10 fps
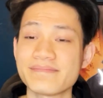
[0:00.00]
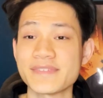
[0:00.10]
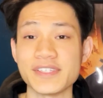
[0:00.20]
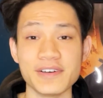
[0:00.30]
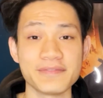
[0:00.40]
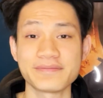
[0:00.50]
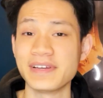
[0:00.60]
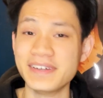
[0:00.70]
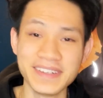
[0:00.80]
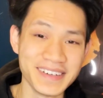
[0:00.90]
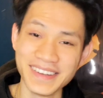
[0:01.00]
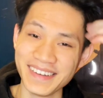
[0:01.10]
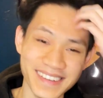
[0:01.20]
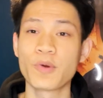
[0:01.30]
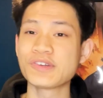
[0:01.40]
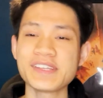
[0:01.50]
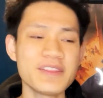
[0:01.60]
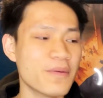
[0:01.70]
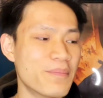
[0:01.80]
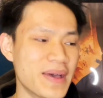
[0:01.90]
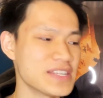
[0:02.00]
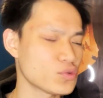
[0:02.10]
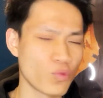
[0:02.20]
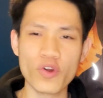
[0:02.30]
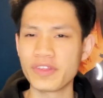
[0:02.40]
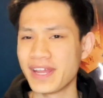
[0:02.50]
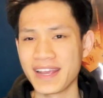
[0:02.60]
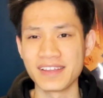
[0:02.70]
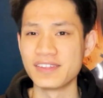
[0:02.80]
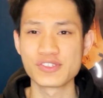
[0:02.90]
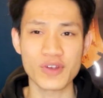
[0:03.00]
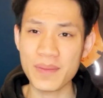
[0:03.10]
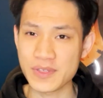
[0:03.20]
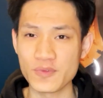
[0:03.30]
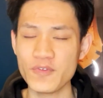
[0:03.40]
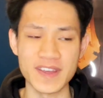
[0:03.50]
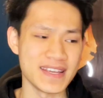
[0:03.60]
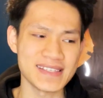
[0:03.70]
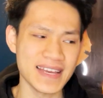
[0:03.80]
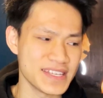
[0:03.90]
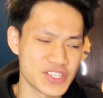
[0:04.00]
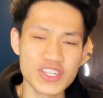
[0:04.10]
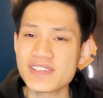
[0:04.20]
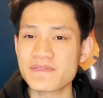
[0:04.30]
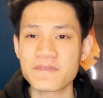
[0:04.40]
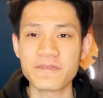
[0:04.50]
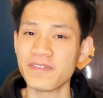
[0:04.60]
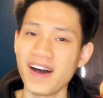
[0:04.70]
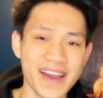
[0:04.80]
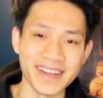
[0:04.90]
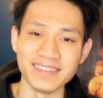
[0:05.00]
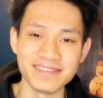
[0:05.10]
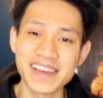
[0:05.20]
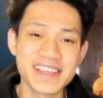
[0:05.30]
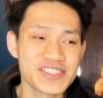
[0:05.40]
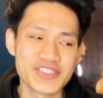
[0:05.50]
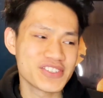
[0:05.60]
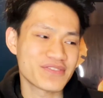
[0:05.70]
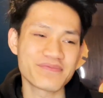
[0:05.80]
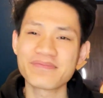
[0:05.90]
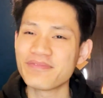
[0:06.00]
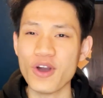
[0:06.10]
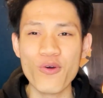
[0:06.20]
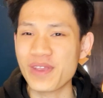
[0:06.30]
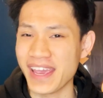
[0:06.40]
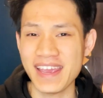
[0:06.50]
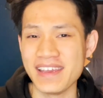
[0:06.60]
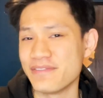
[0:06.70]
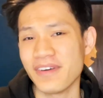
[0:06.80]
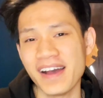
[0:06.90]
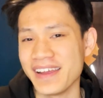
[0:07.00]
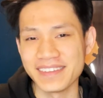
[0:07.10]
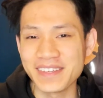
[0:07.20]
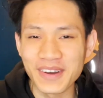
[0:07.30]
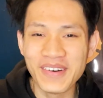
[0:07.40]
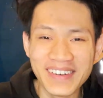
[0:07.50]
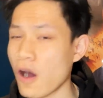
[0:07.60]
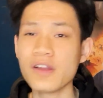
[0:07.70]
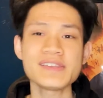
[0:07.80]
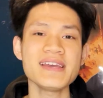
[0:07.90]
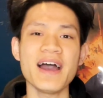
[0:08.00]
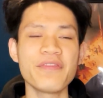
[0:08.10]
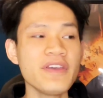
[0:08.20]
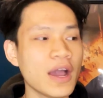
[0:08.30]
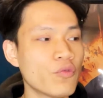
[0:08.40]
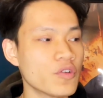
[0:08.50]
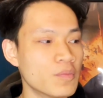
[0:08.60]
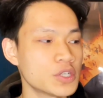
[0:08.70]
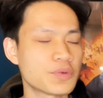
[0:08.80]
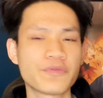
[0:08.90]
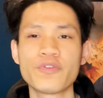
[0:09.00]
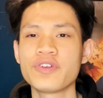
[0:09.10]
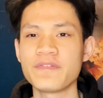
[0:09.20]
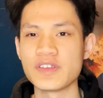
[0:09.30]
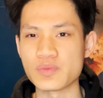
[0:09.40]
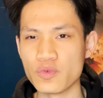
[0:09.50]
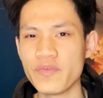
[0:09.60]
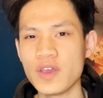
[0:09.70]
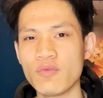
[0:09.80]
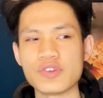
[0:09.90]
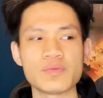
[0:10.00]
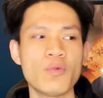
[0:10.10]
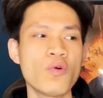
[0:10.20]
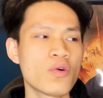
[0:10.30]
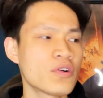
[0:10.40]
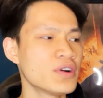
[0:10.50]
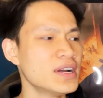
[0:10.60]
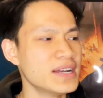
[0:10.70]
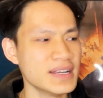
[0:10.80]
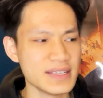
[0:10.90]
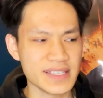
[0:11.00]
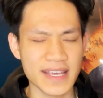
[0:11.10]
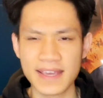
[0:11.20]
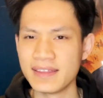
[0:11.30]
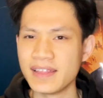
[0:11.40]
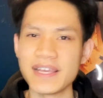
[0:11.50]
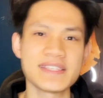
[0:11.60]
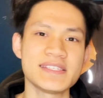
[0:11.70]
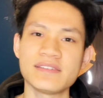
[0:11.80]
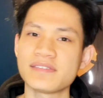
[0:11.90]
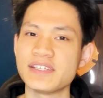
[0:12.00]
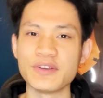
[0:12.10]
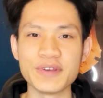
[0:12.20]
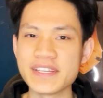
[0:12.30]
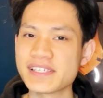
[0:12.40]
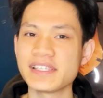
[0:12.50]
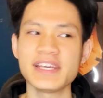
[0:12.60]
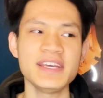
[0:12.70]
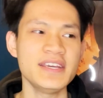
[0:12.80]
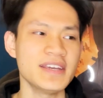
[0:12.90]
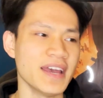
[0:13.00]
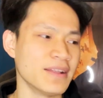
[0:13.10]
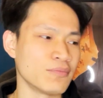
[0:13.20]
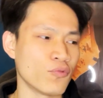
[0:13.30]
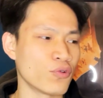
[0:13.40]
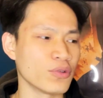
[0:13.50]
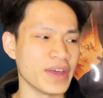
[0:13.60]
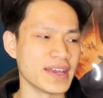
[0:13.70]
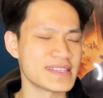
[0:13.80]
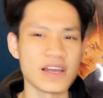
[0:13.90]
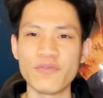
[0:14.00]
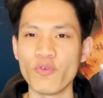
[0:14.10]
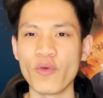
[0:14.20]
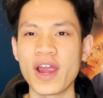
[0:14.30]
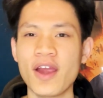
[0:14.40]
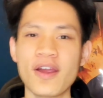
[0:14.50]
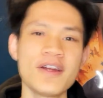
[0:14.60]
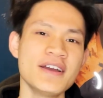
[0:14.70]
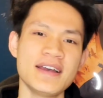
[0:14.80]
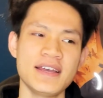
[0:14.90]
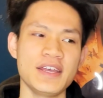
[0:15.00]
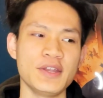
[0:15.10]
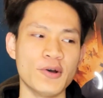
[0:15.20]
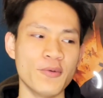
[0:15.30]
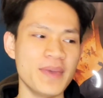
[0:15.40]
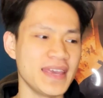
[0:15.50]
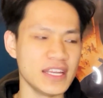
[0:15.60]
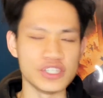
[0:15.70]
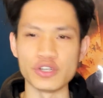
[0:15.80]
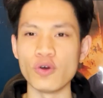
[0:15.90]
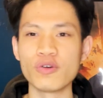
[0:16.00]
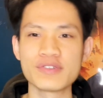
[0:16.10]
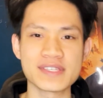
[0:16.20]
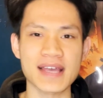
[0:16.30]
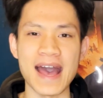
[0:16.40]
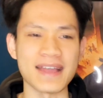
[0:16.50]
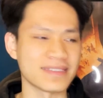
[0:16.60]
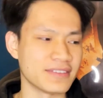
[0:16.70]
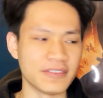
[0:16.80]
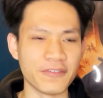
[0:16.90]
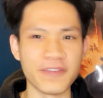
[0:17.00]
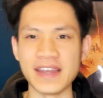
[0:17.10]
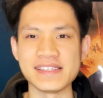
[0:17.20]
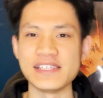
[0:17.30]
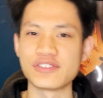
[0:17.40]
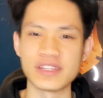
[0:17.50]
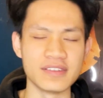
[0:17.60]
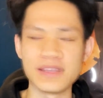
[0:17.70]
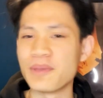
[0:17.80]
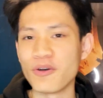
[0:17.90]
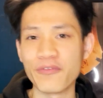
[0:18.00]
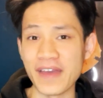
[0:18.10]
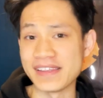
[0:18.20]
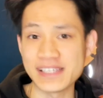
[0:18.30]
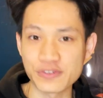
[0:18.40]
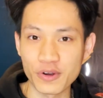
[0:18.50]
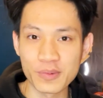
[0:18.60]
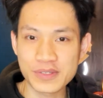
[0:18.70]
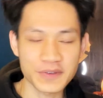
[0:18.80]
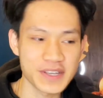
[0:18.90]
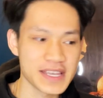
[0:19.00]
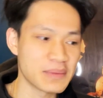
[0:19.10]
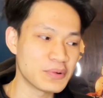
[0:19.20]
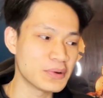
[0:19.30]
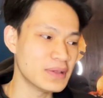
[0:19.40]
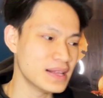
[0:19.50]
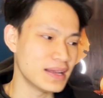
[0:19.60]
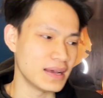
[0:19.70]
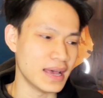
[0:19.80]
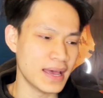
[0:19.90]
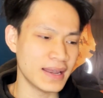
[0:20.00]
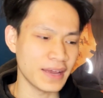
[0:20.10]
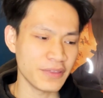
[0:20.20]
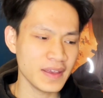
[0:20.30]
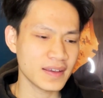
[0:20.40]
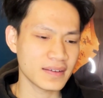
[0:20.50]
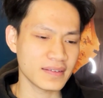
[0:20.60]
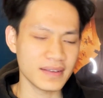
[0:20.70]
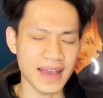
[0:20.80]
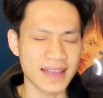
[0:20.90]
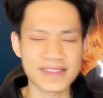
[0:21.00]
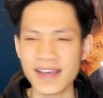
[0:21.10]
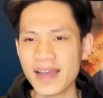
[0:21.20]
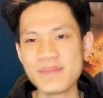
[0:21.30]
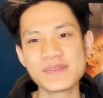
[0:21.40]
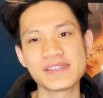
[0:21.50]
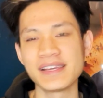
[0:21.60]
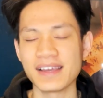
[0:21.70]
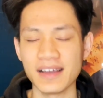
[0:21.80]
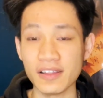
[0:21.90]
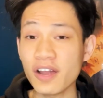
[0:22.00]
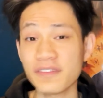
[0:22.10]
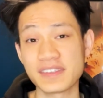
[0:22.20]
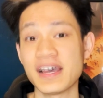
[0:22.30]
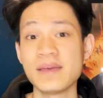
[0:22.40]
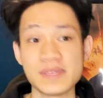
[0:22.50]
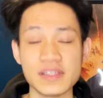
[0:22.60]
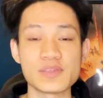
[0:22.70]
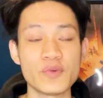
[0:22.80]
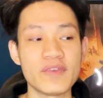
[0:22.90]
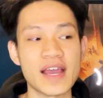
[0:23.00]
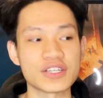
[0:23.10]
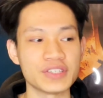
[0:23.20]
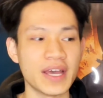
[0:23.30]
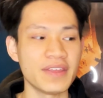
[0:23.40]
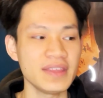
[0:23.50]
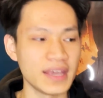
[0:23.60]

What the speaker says: stuff. Personally, the best word that I could describe this movie is that it's just fine. Like, it's just okay, fine, you know? Honestly, I think I would have much preferred if this movie was more taken less seriously and more like self-aware, you know, making jokes at the typical fantasy tropes, for example. And I think at times, like a lot of the times in this movie, actually, I think